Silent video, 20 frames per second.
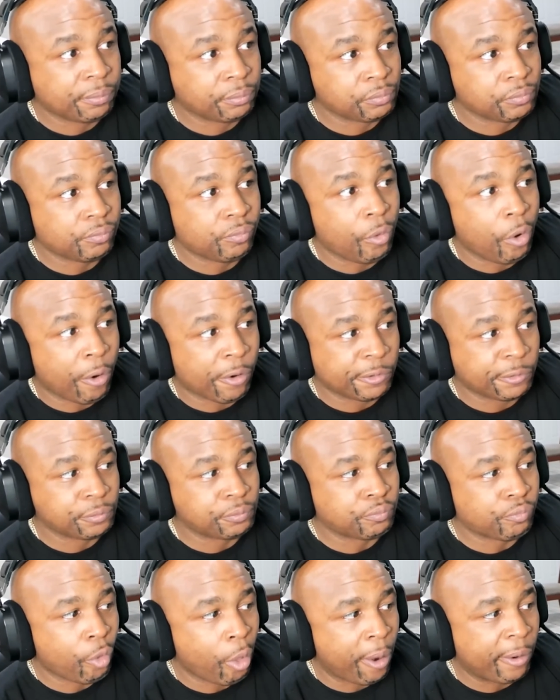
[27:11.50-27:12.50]
You
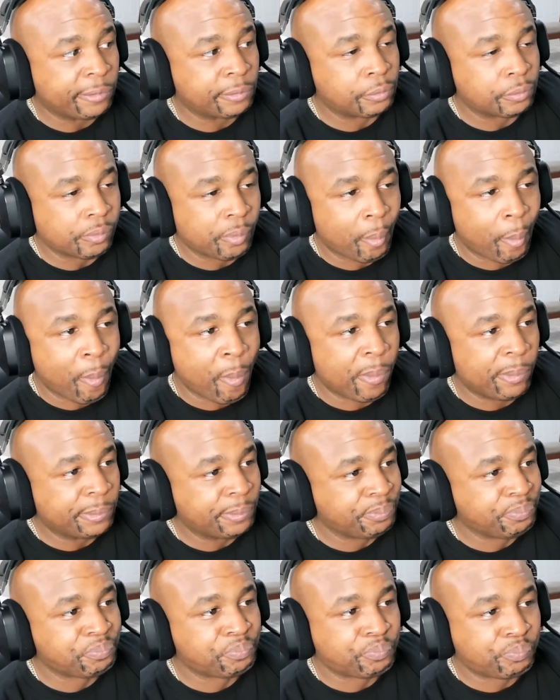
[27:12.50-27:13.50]
can demand
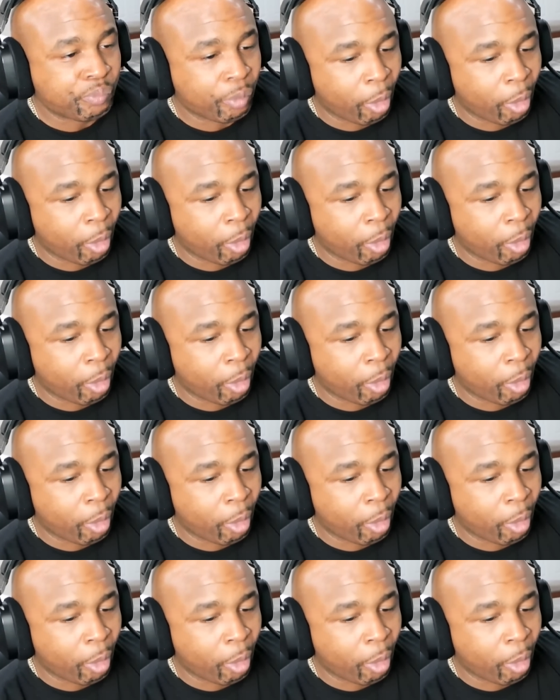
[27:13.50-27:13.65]
respect.